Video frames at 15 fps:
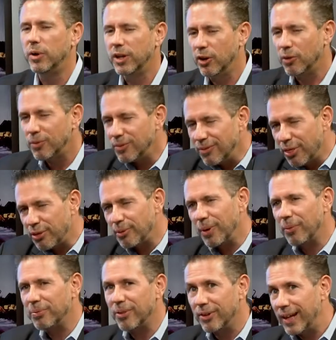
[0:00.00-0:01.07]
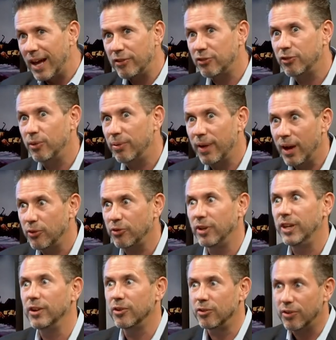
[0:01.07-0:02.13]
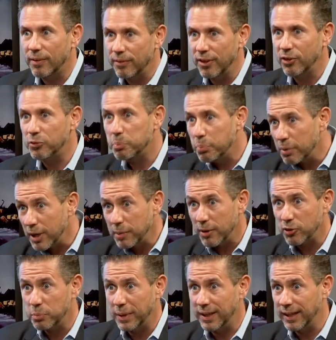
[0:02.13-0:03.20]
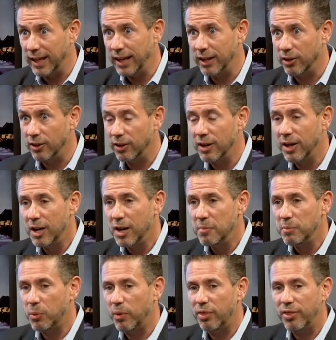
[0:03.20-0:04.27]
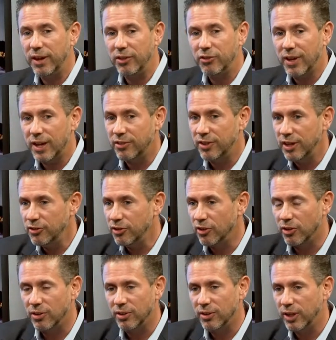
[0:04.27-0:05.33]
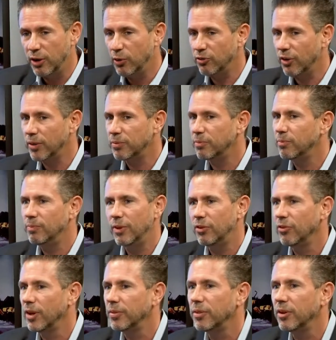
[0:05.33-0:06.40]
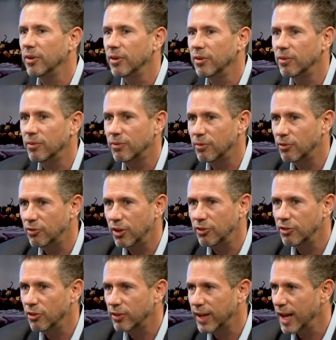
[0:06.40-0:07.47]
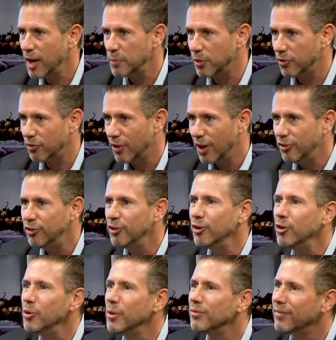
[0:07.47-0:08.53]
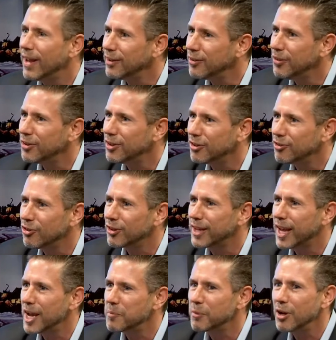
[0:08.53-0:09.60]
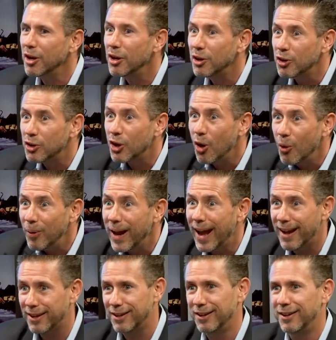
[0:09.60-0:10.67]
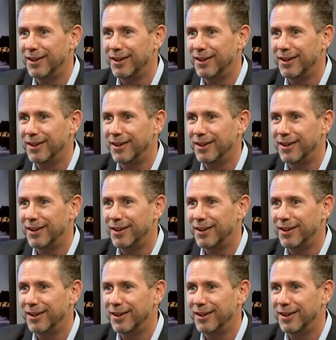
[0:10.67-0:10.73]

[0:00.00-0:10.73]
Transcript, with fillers: you know, throughout the last 2,000 years, everything's pretty much been linear. But when things get digital, you know, it's like it's like the digital cameras. Do you know who invented the digital camera? Kodak.